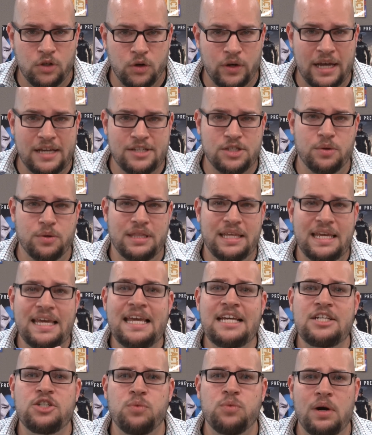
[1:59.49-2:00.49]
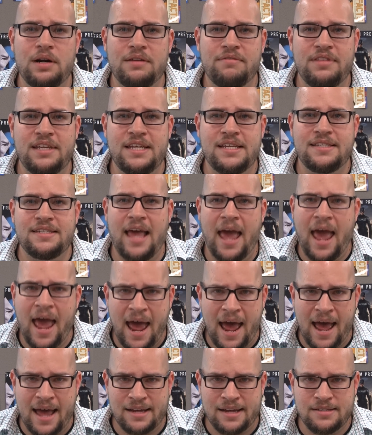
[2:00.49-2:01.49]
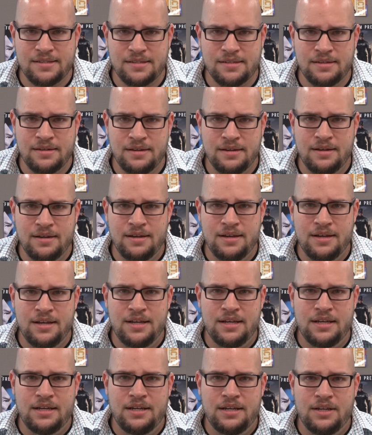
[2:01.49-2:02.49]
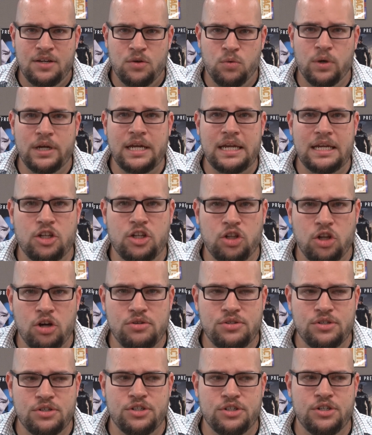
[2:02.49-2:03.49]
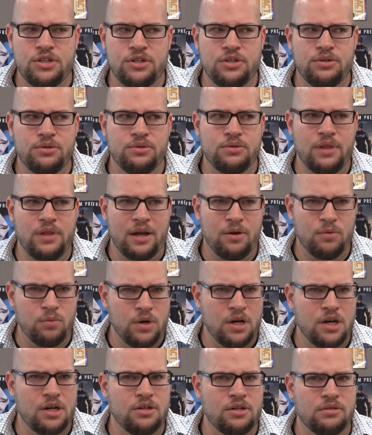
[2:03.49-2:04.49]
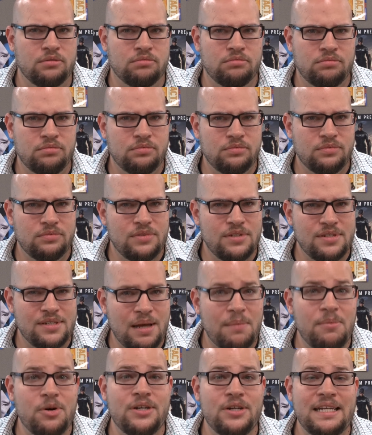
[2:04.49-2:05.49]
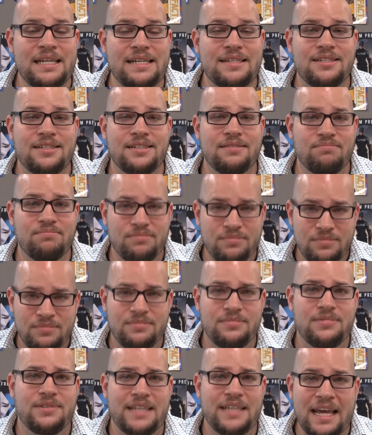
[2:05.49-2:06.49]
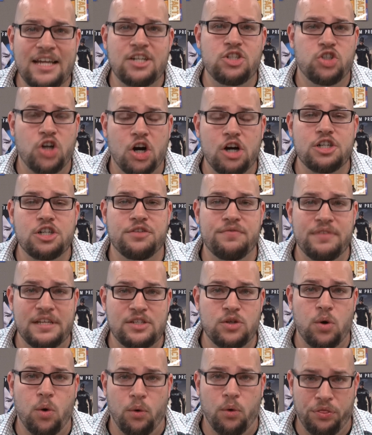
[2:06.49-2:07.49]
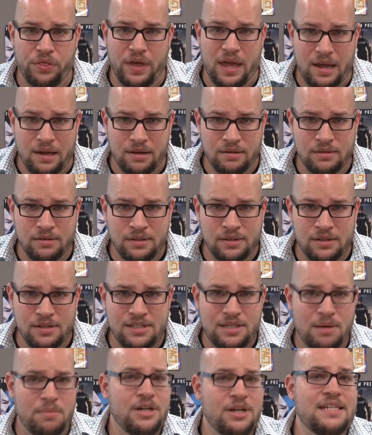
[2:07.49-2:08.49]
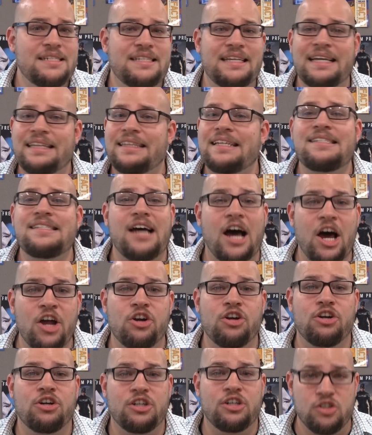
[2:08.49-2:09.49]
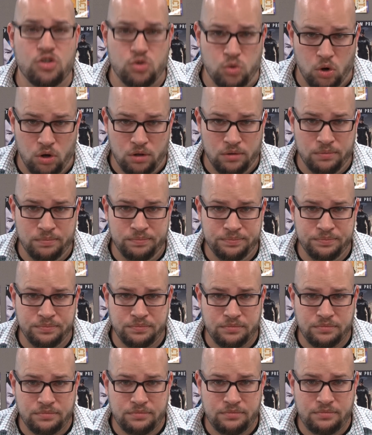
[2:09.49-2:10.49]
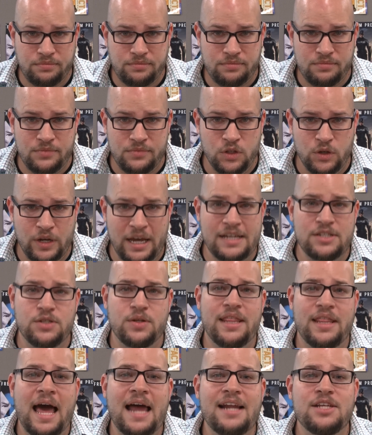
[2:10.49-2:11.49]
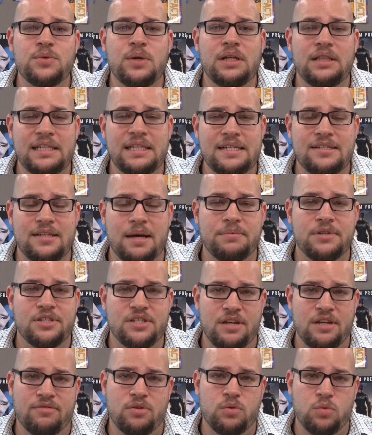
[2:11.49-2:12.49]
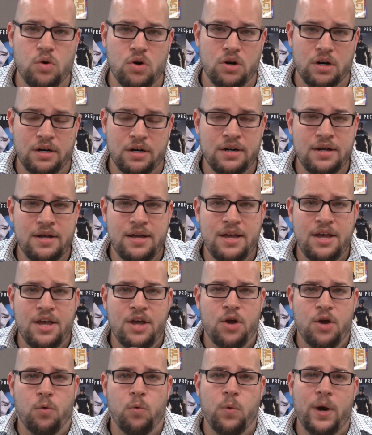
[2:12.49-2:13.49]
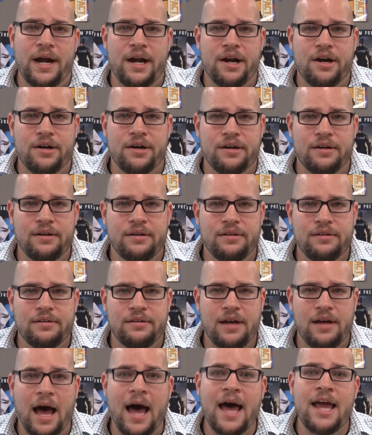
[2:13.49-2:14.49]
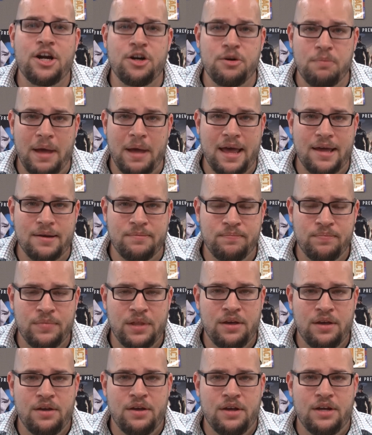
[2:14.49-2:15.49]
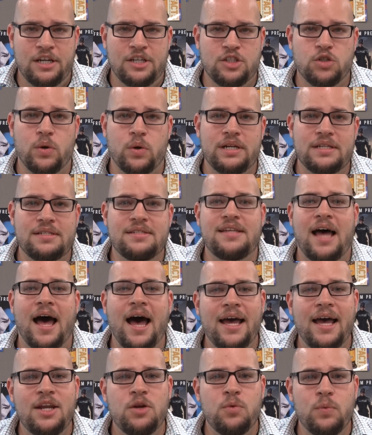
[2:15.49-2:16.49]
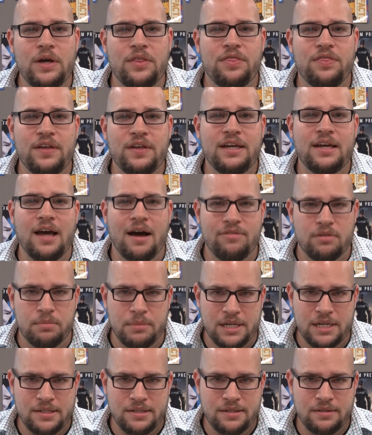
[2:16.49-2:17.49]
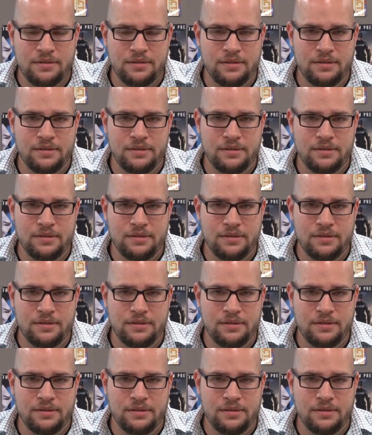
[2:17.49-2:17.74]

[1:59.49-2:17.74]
Okay, so with each one of these acts, we're closer to like, whoa, someone needs to take charge of this whole thing. Someone needs to get this under control. Okay, so that is what leads up to civil war, where Iron Man is going to side with the government